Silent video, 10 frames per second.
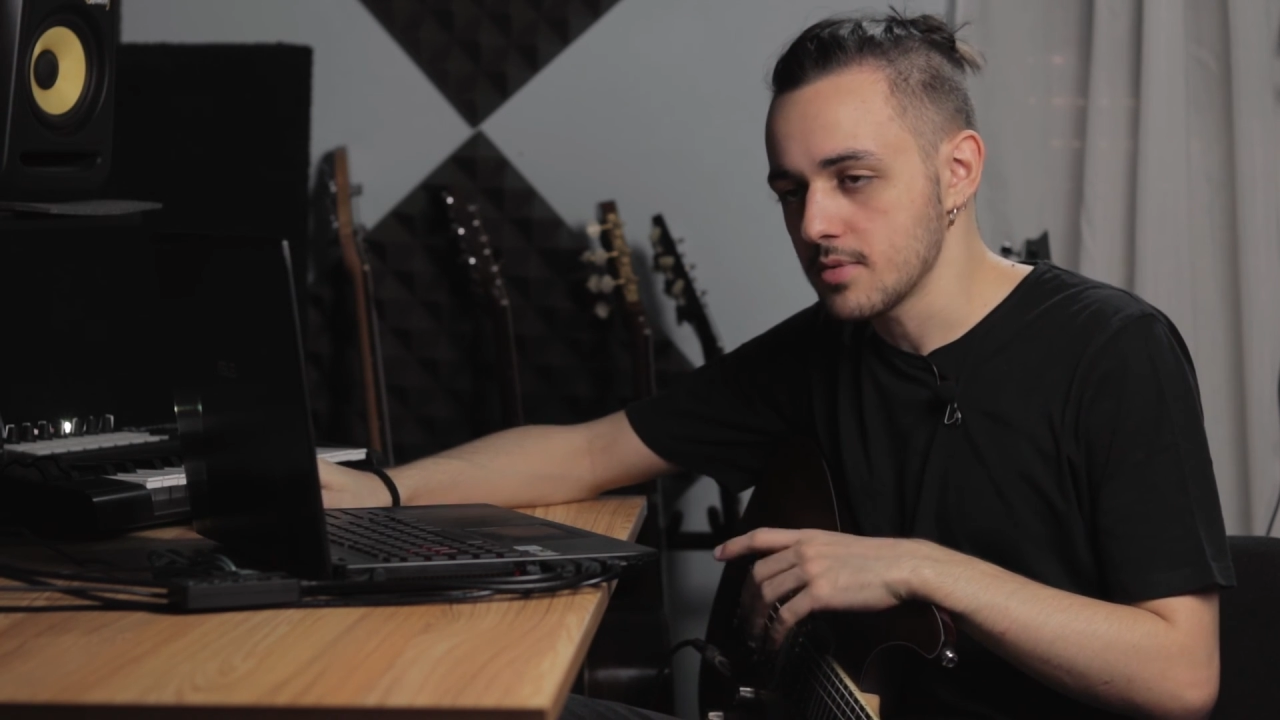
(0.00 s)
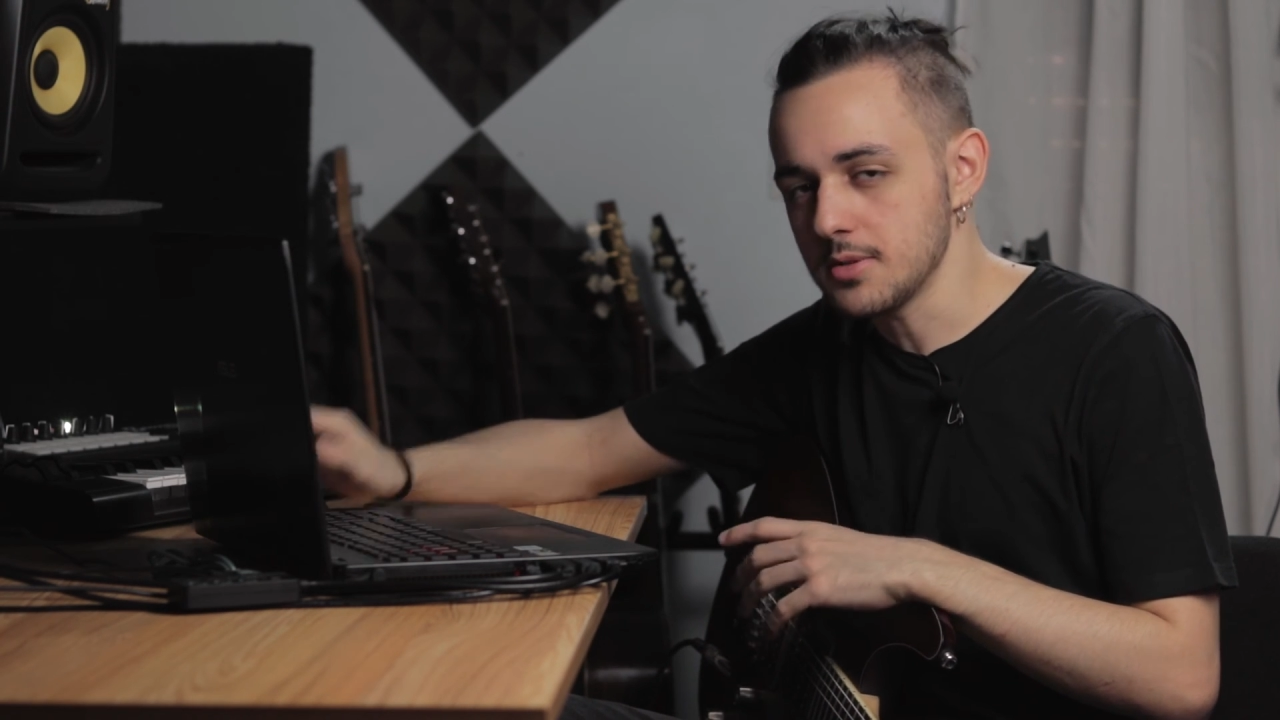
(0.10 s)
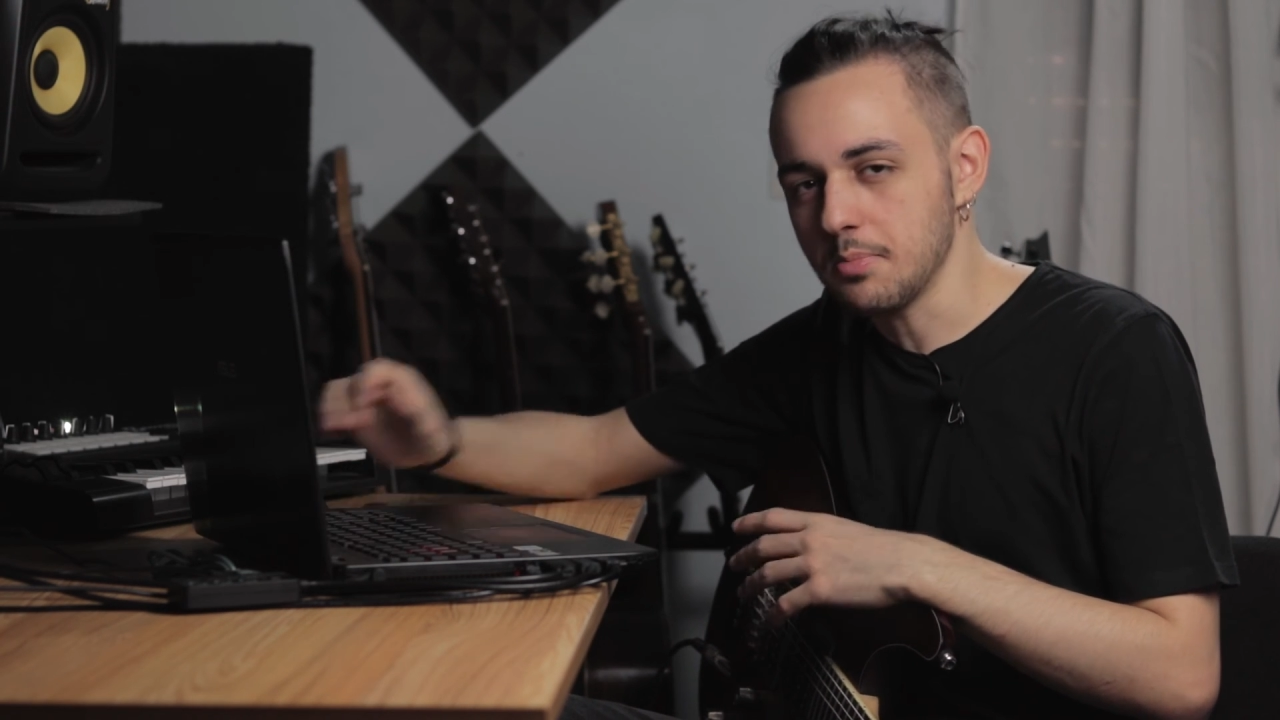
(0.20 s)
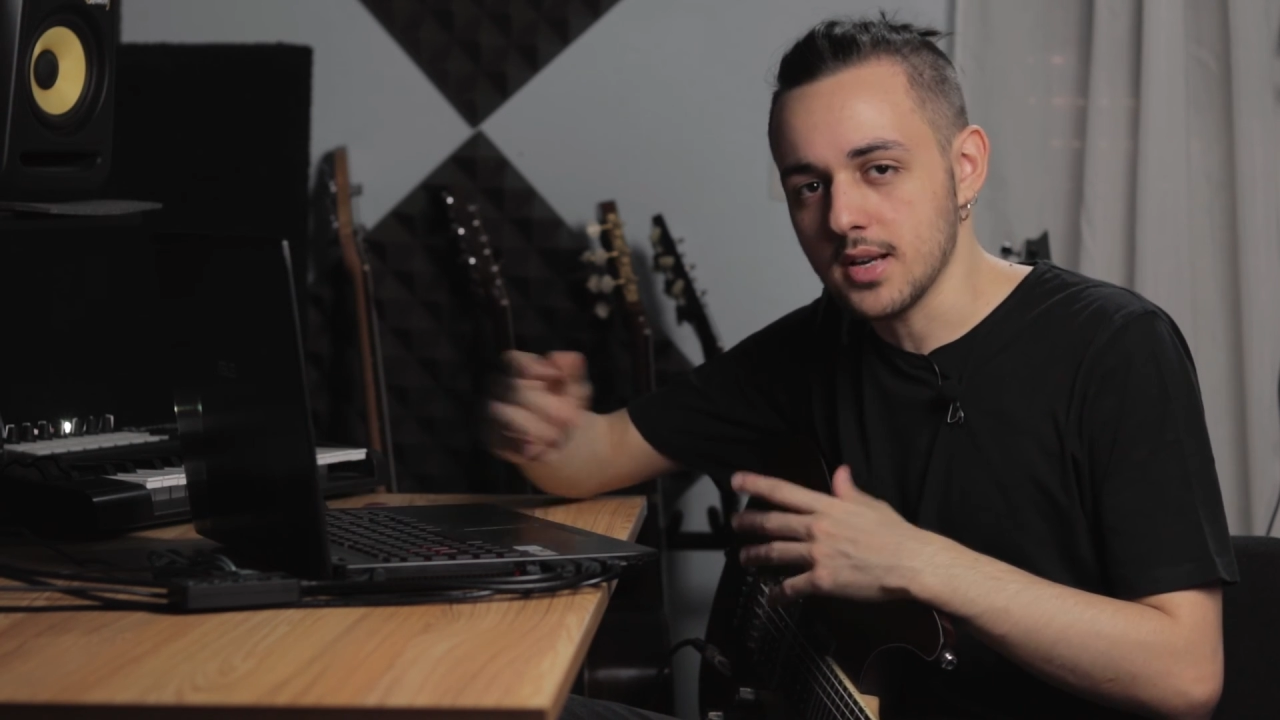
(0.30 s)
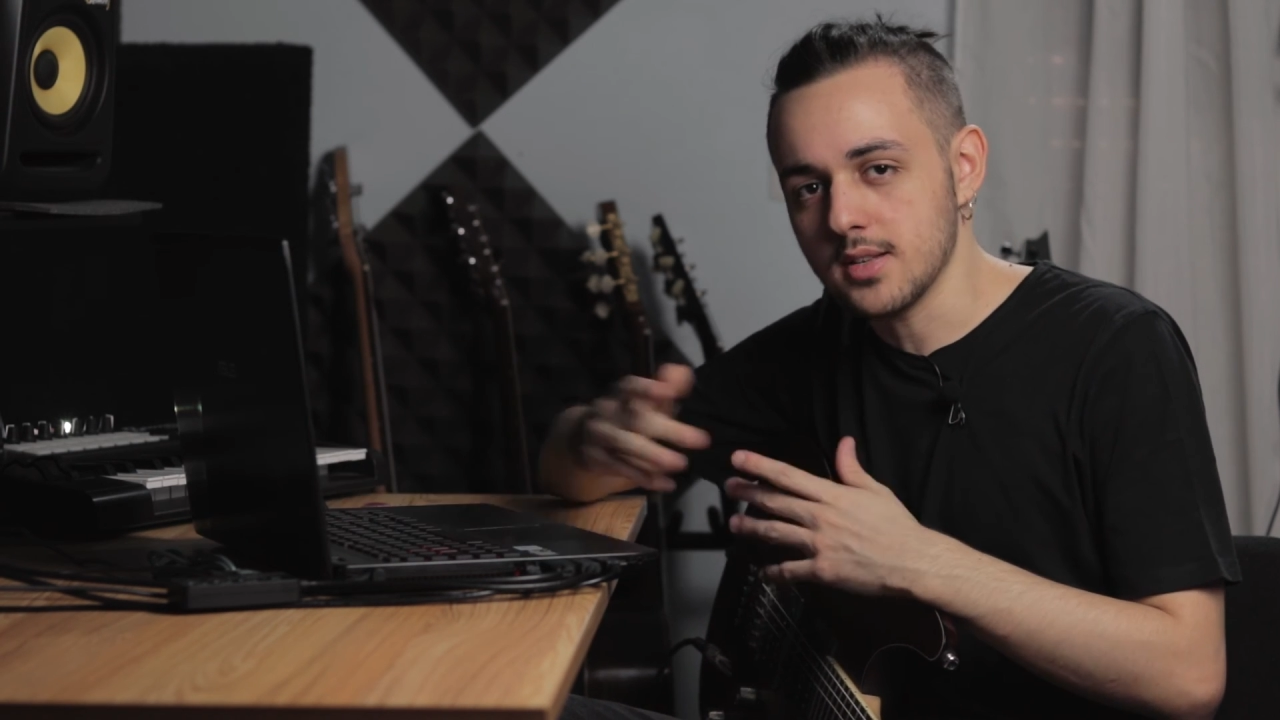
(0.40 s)

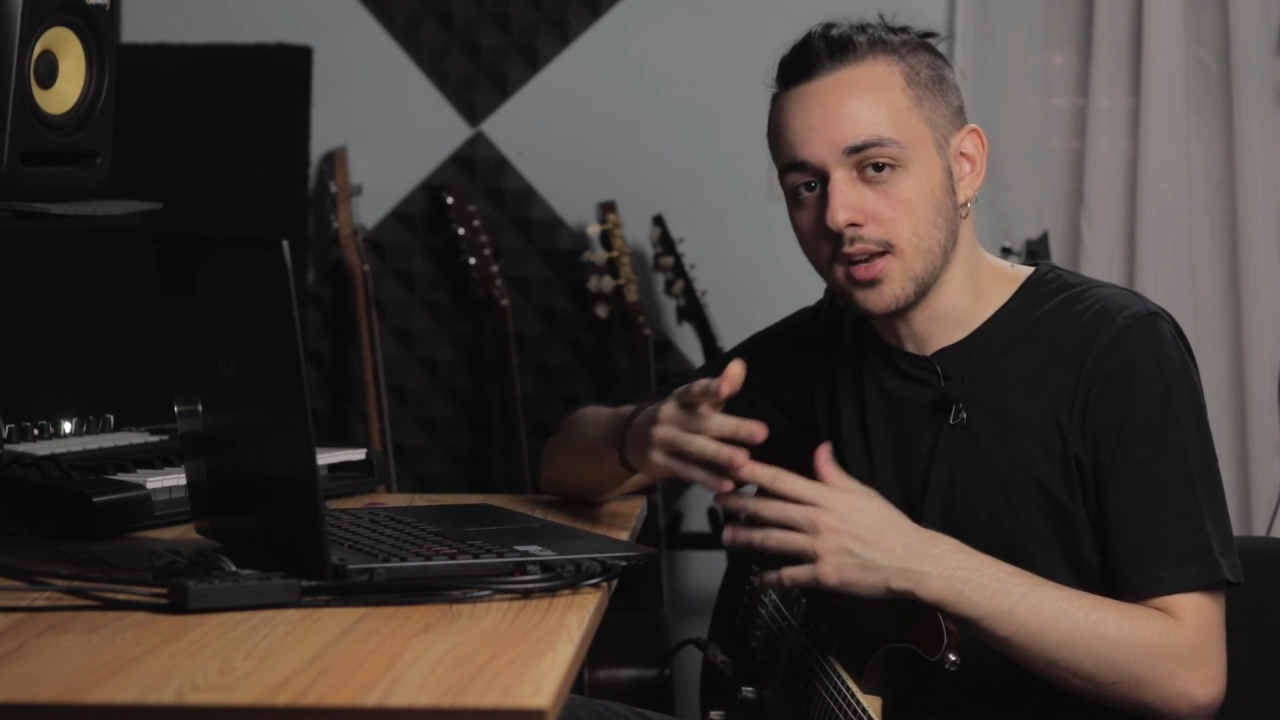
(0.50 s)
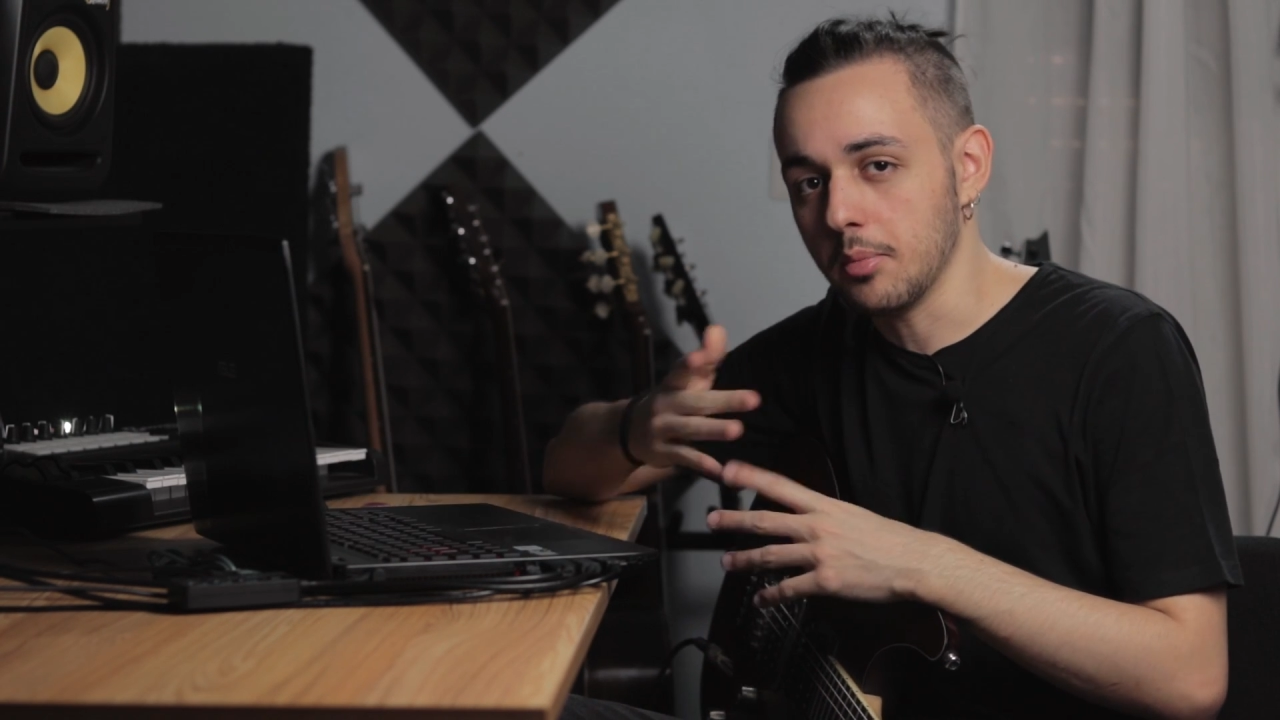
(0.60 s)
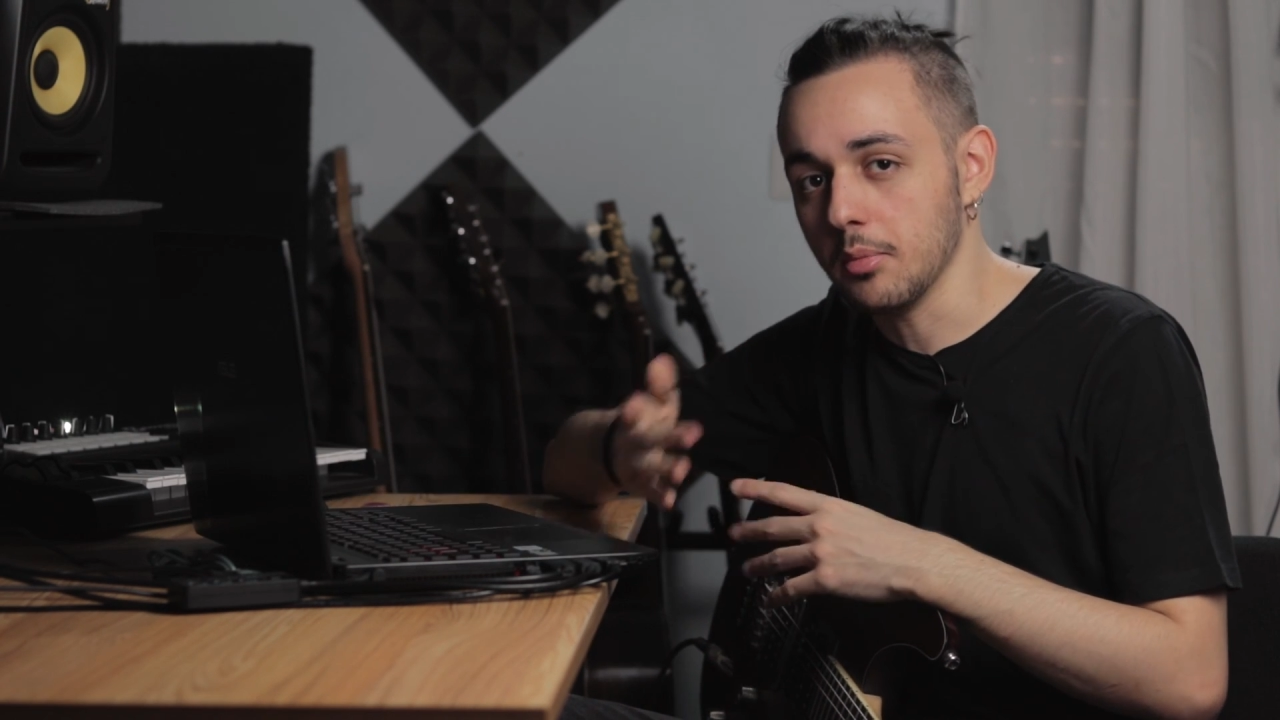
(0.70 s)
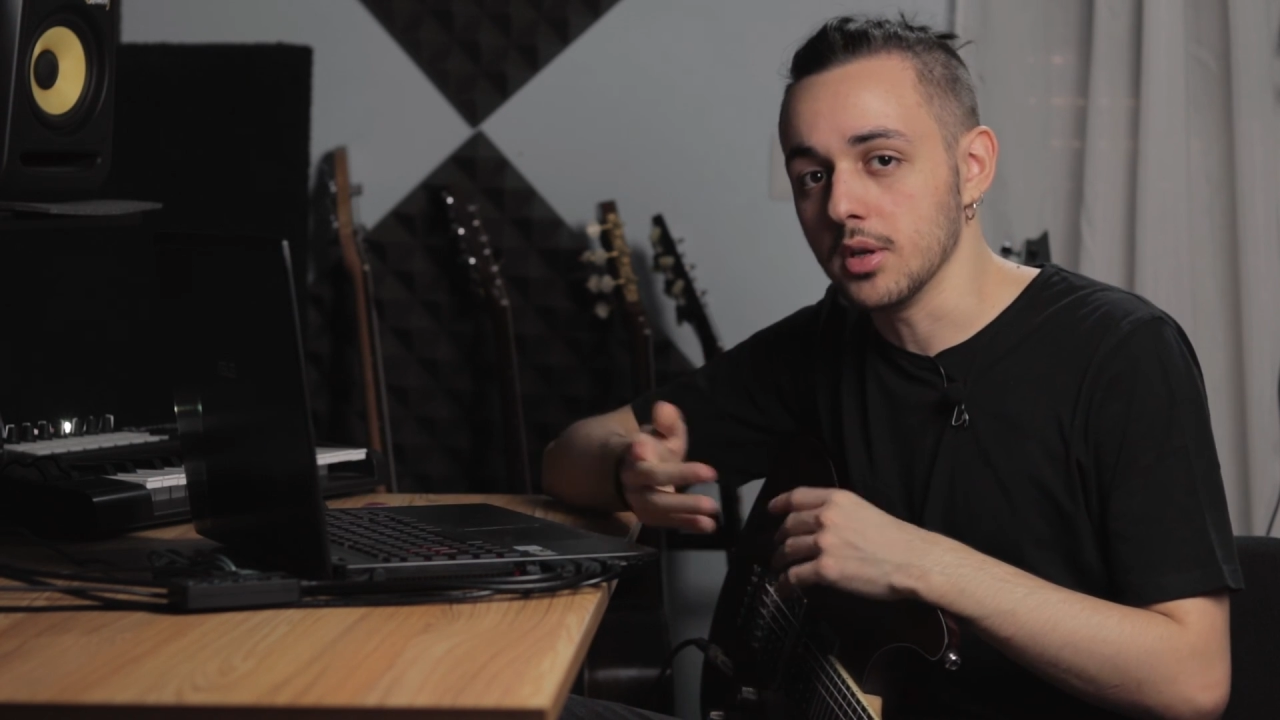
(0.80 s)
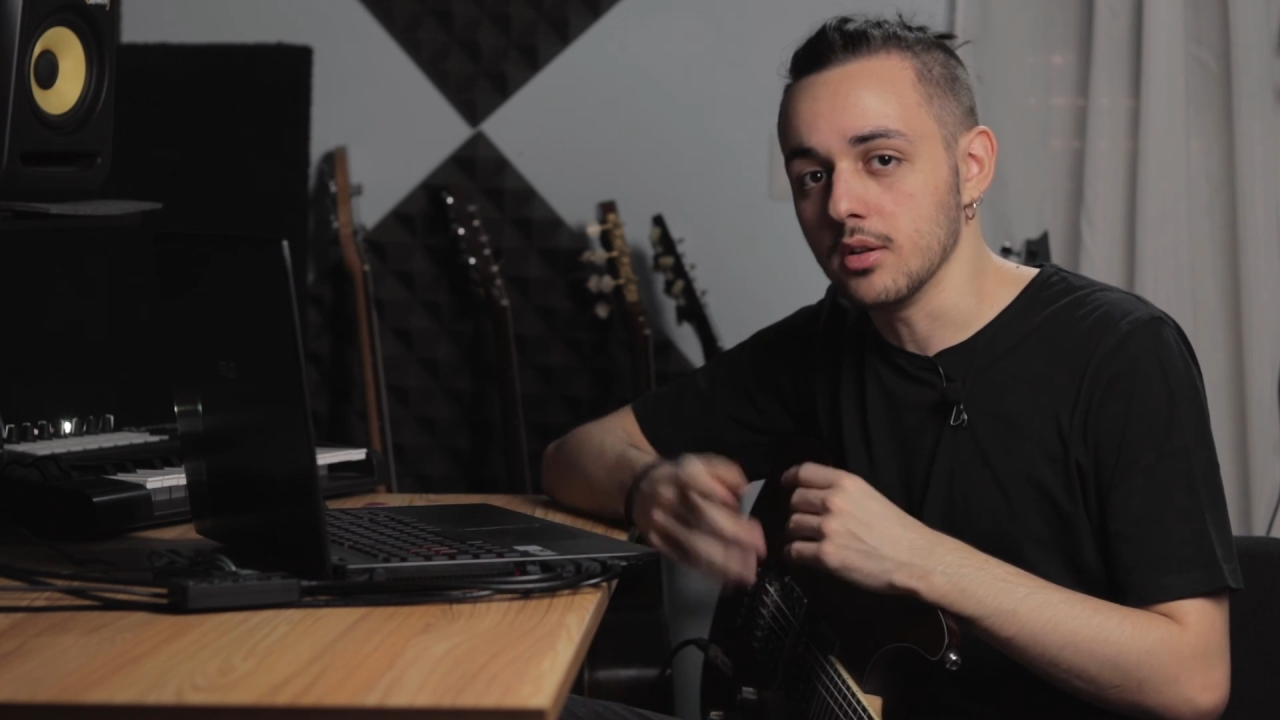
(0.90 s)
spicing
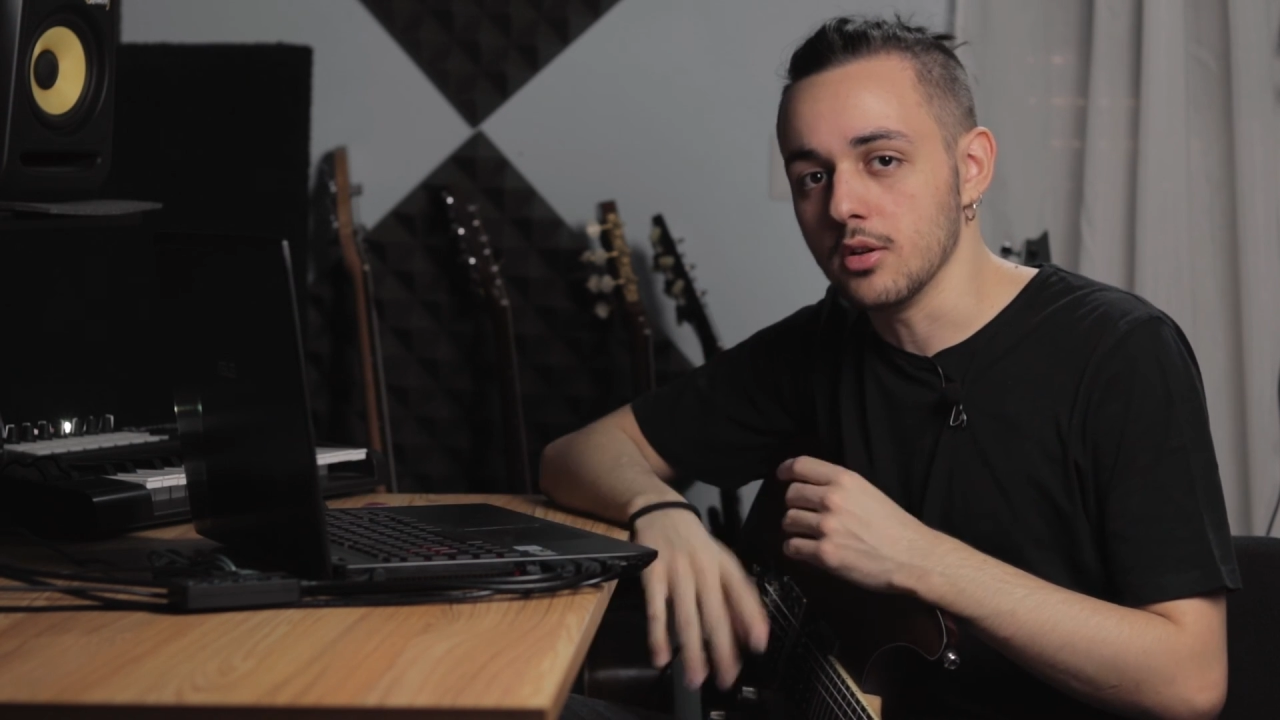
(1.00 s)
up a bit